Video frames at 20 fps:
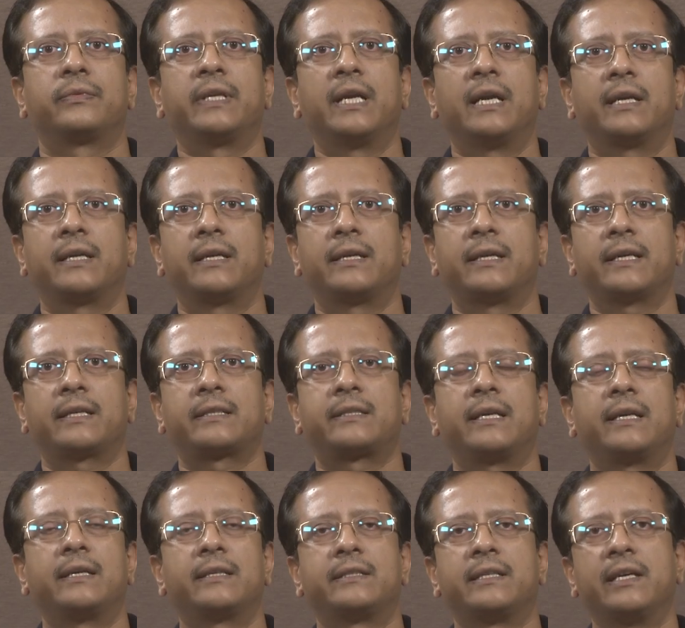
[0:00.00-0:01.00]
create a
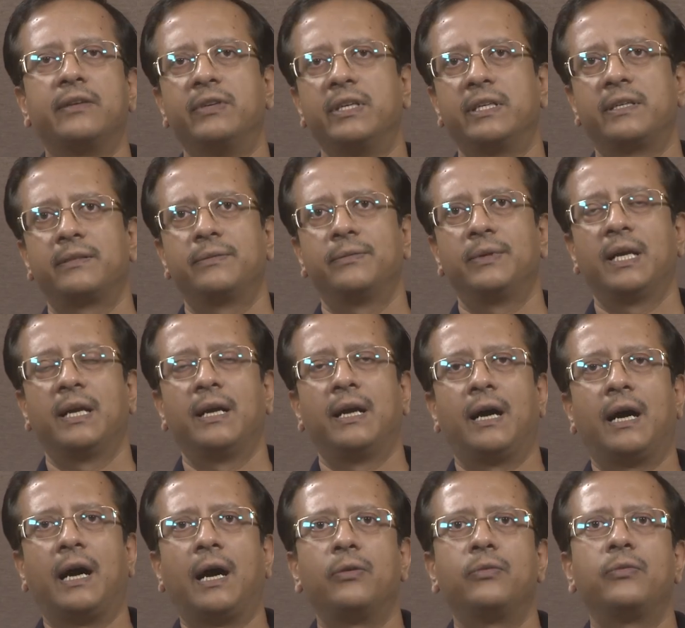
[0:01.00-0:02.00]
text and save it.
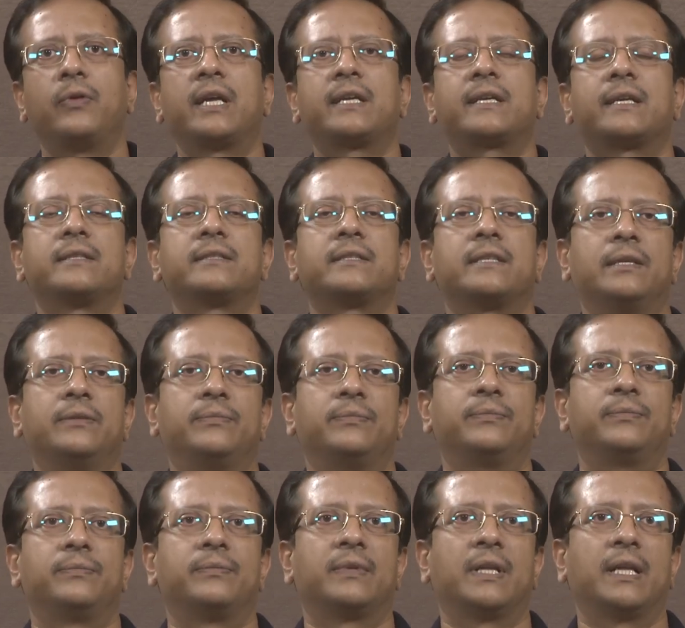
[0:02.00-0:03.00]
How I can save?
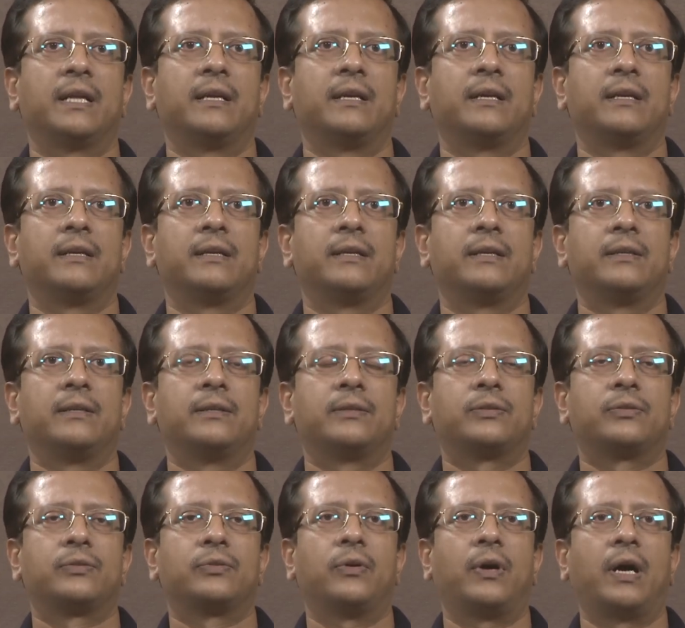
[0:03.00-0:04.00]

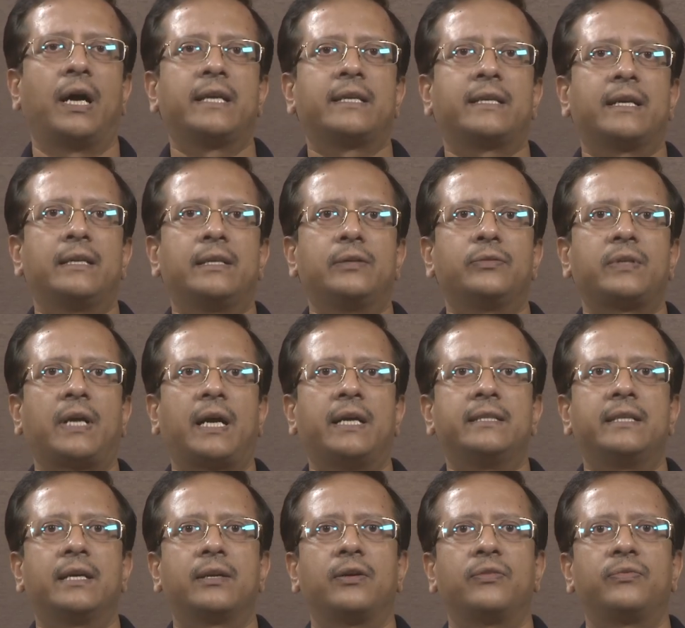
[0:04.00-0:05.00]
So I can use
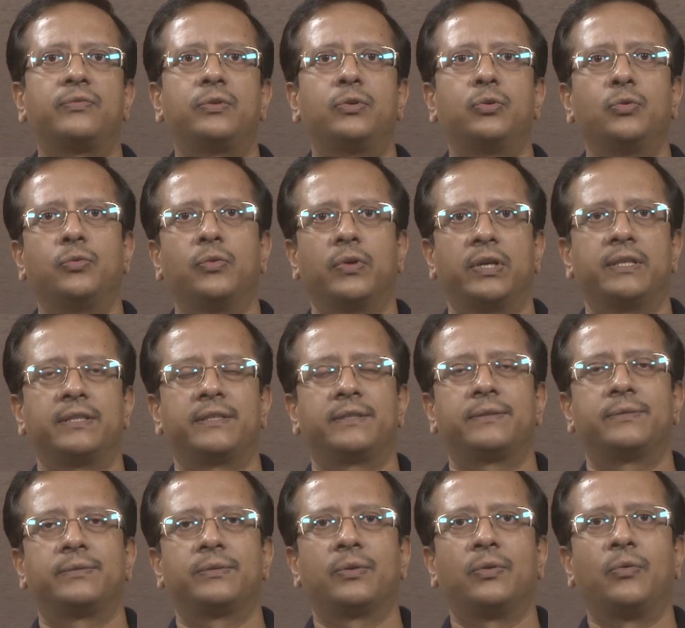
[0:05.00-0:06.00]
either of two
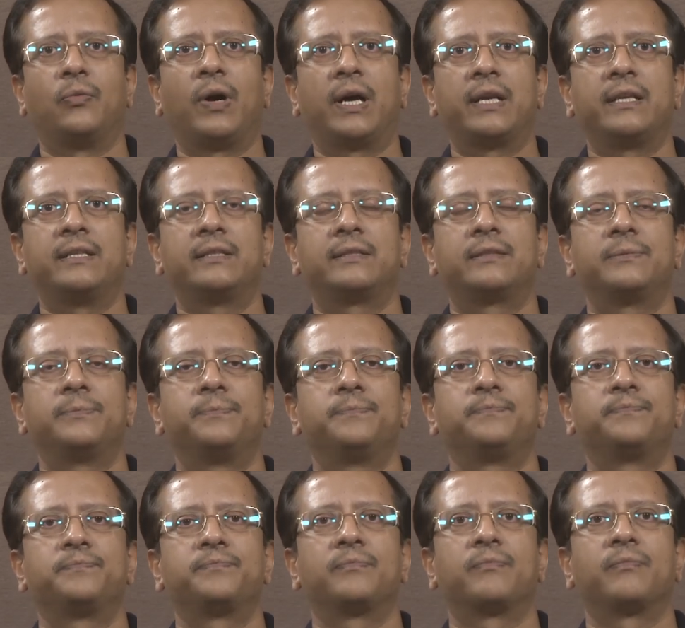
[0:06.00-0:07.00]
ways. One is
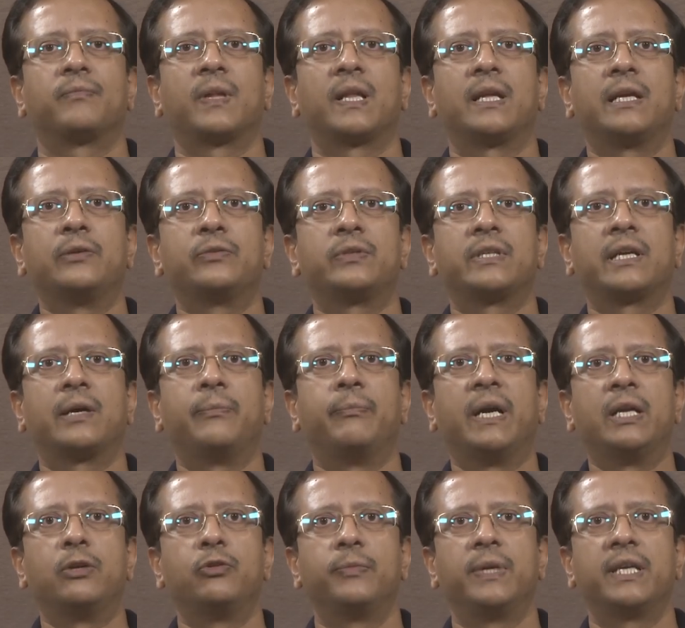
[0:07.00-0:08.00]
using a
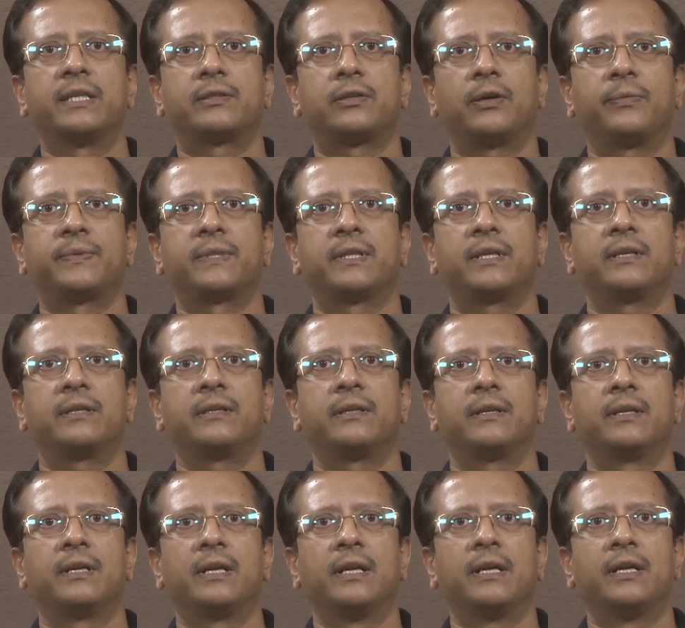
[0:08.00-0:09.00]
menu based option.
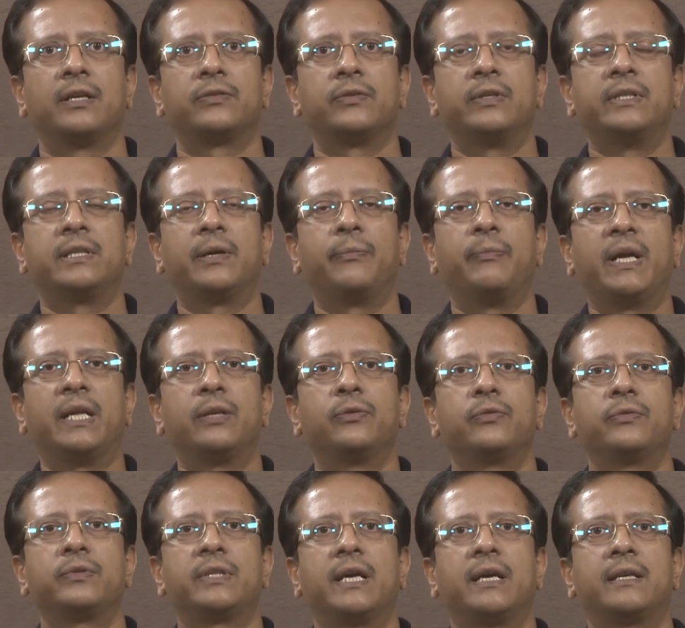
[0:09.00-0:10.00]
So in the
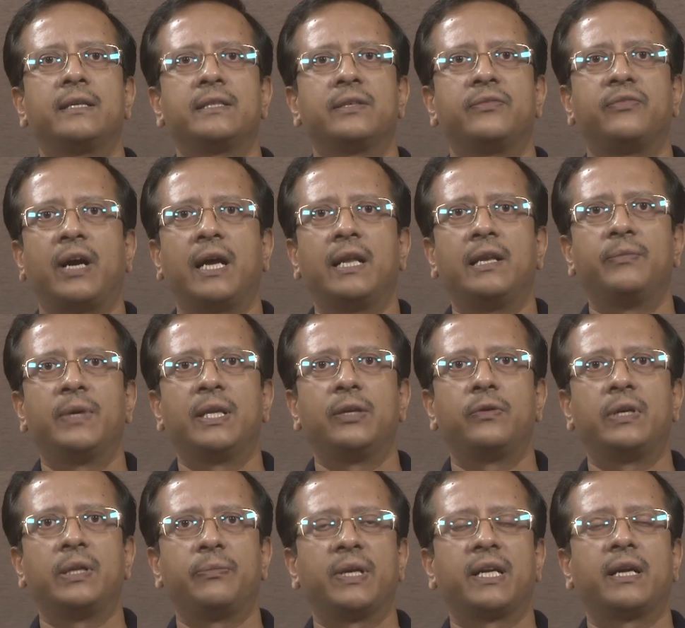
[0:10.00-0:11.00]
menu there is a file
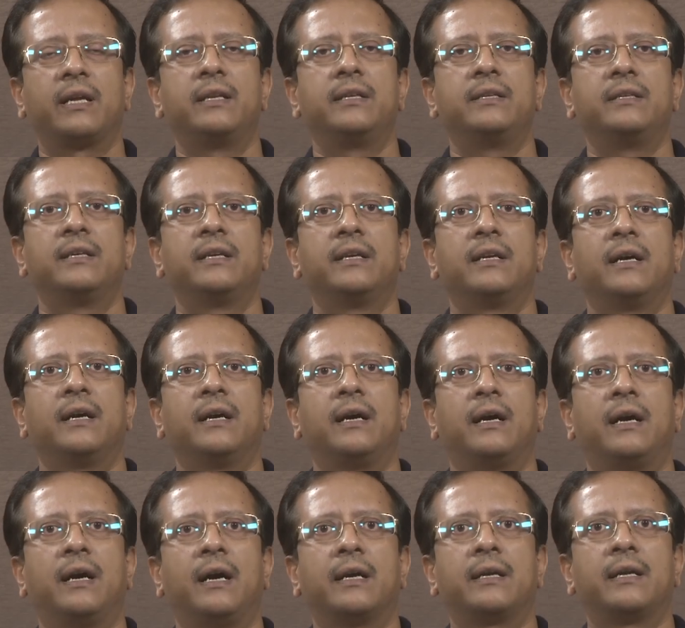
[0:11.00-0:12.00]
menu typically.
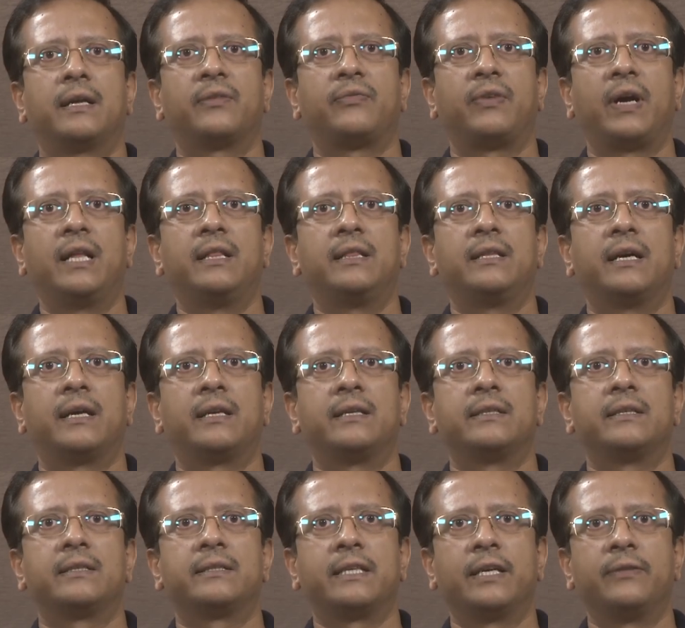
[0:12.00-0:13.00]
Under file there
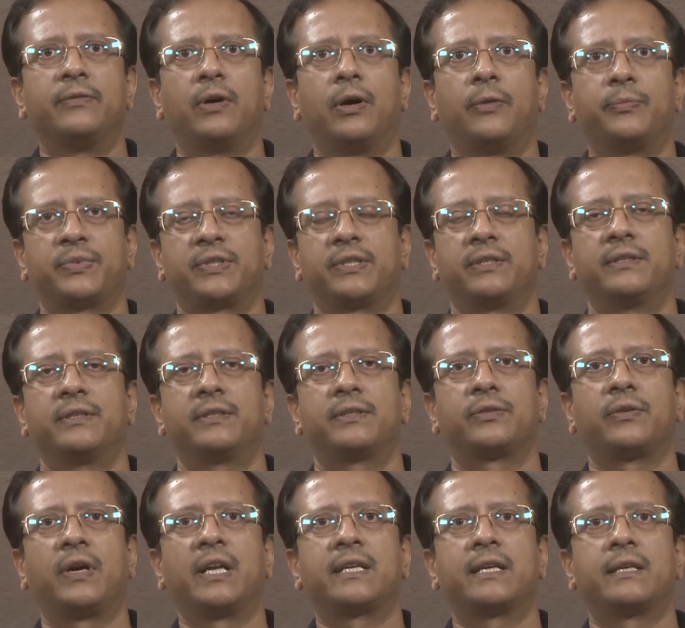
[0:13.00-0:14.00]
is a save option.
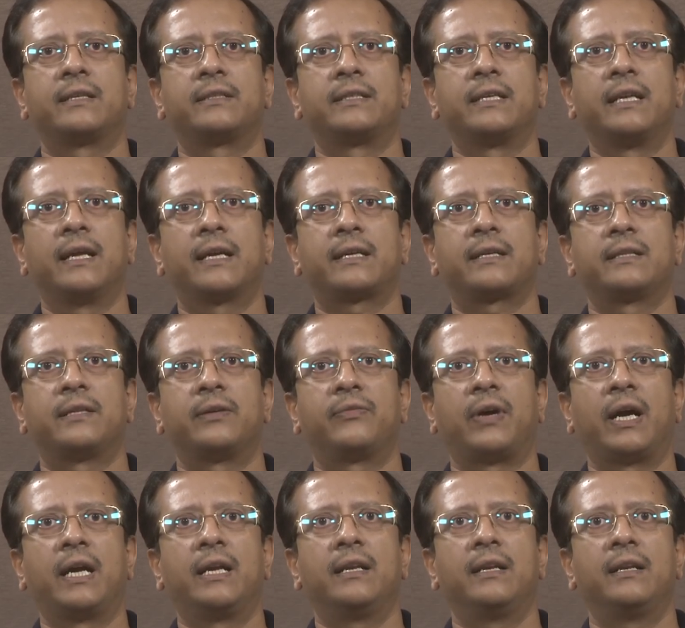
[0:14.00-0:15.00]
So I can select the
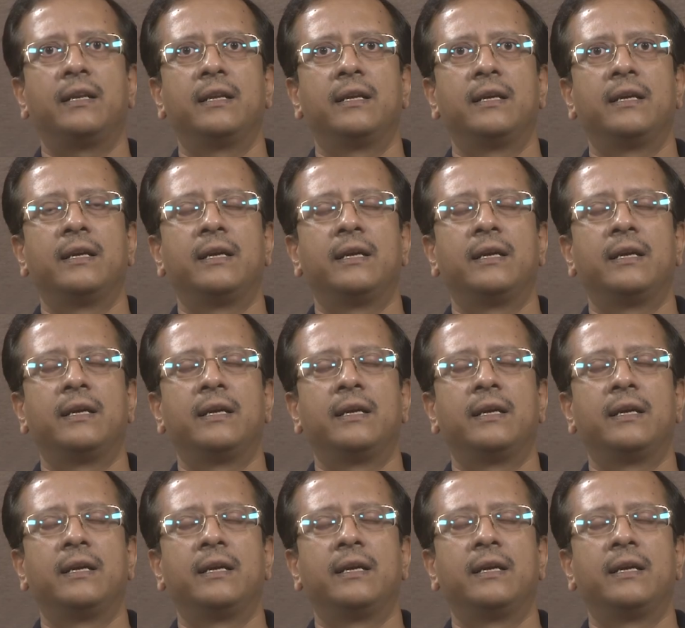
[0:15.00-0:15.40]
file